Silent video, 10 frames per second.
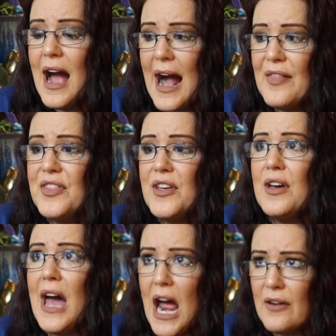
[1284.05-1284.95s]
and
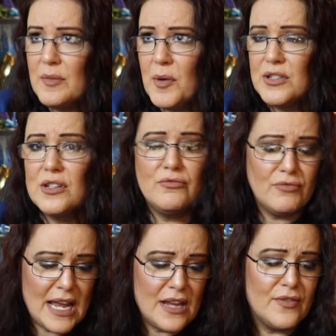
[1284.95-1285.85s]
the Harry Potter
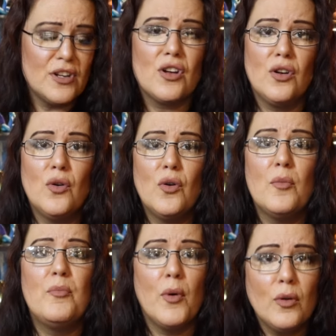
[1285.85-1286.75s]

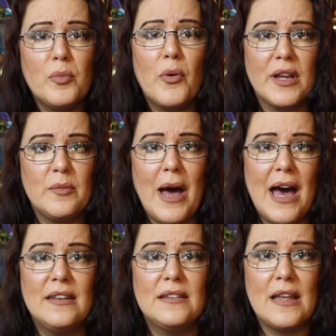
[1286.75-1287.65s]
Ravenclaw ballpoint
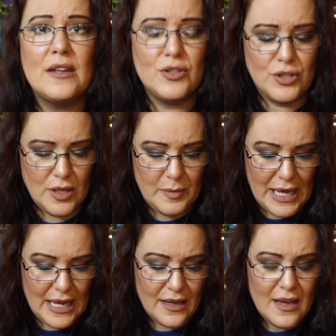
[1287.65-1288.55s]
pen sent to
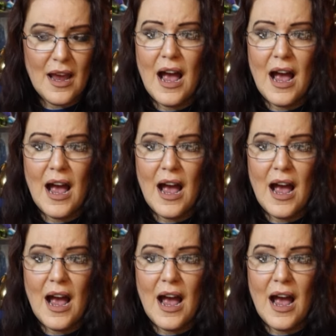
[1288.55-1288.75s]
me.